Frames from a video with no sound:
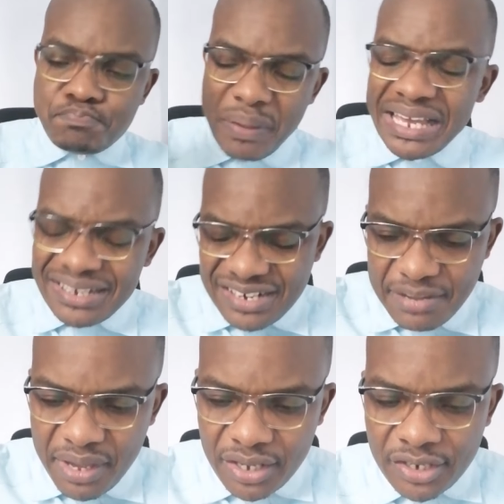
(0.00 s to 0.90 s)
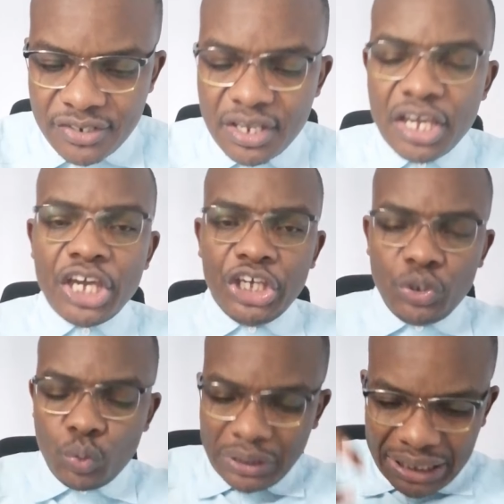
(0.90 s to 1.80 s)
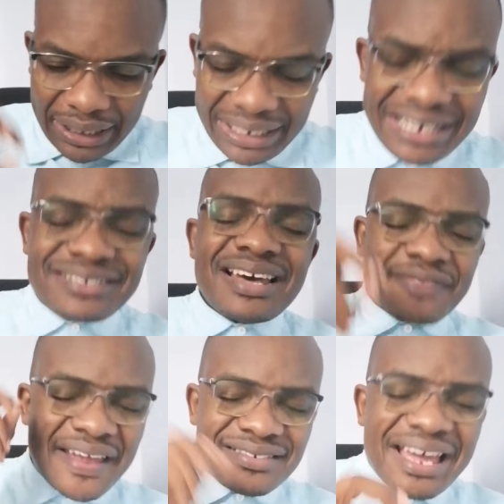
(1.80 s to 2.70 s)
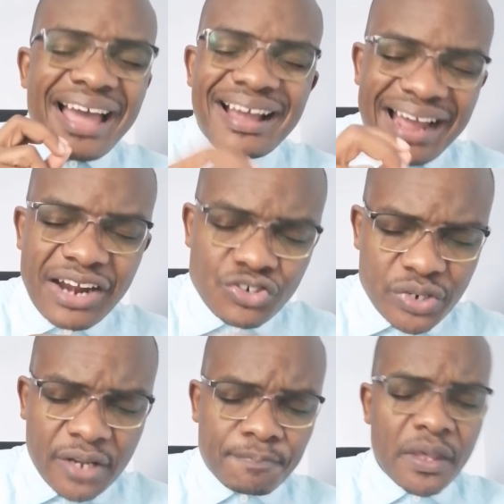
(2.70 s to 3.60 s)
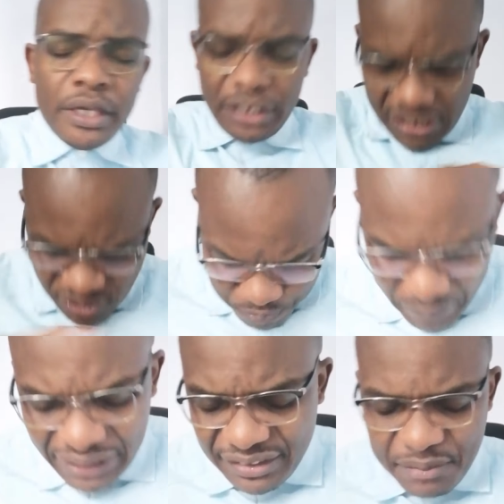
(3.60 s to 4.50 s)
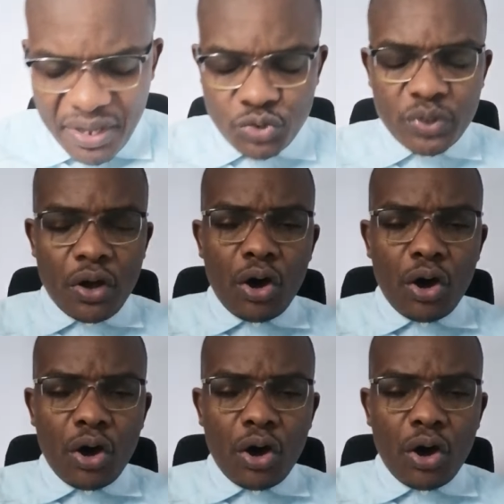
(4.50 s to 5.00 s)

pilgrimage, he would litter the entire country. in his pilgrimage with